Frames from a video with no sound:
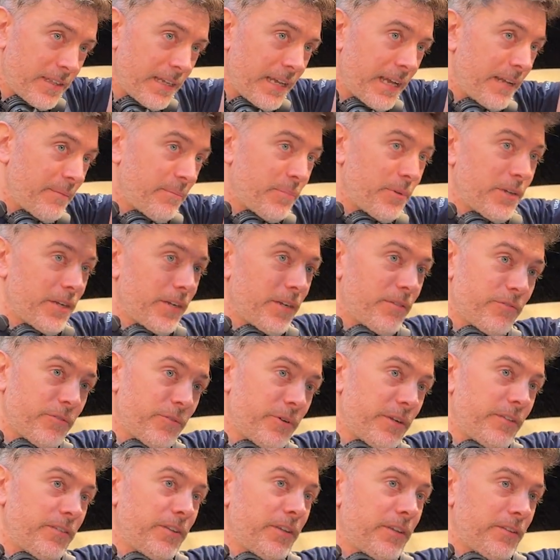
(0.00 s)
and putting a
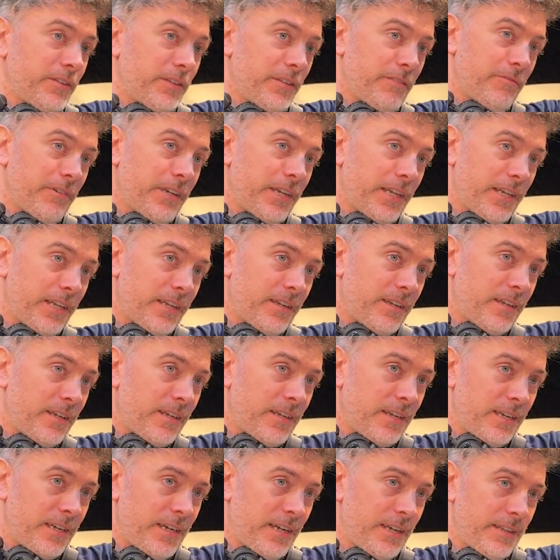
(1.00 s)
4060 rig in
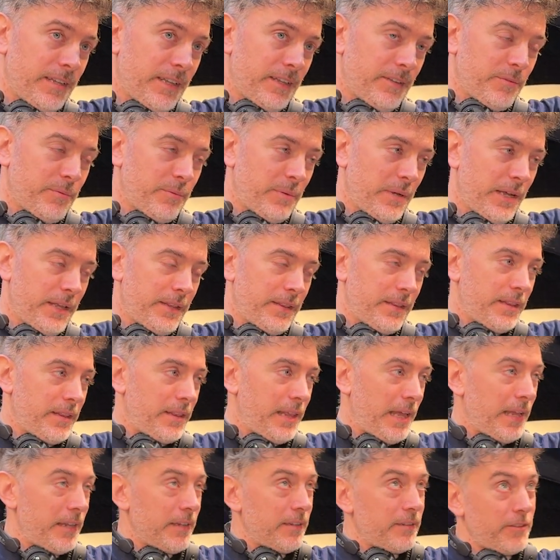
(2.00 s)
and that's and
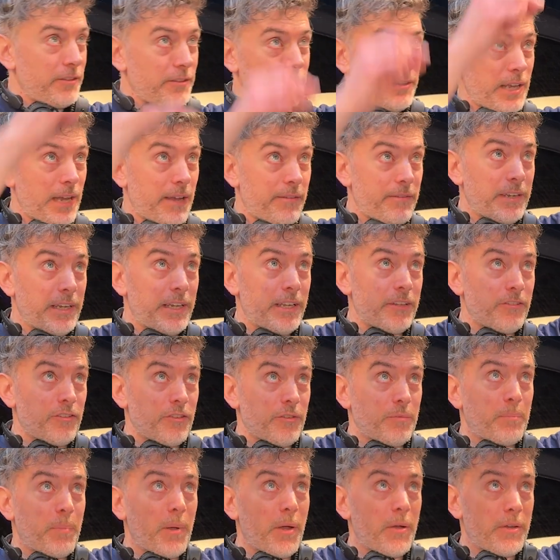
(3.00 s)
then just having it
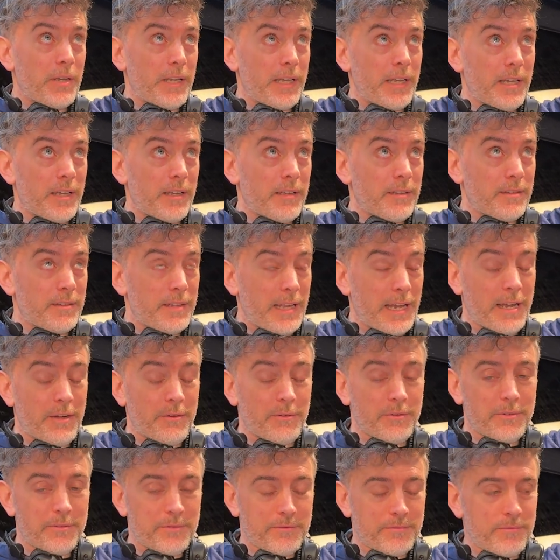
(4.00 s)
just poking
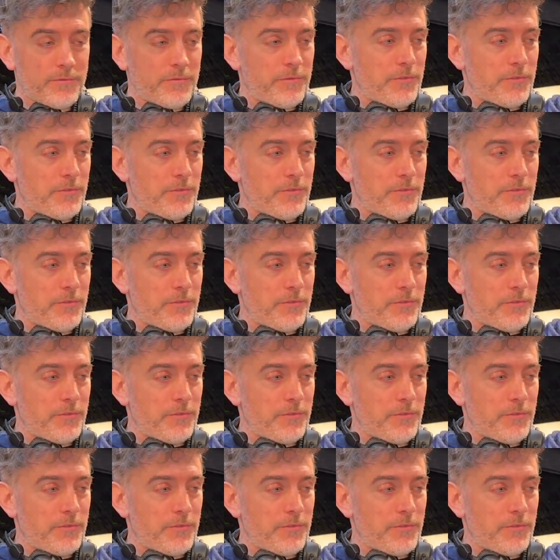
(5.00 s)
down